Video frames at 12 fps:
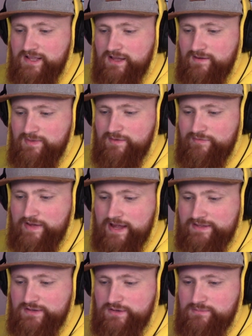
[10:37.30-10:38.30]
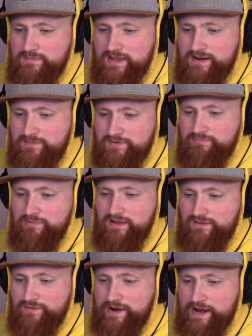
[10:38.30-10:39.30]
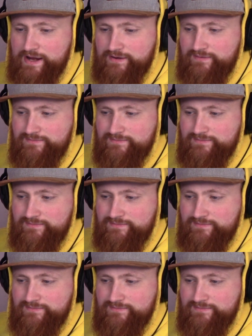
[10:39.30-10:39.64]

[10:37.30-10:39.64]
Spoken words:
I love the fact that you made him a big dragon.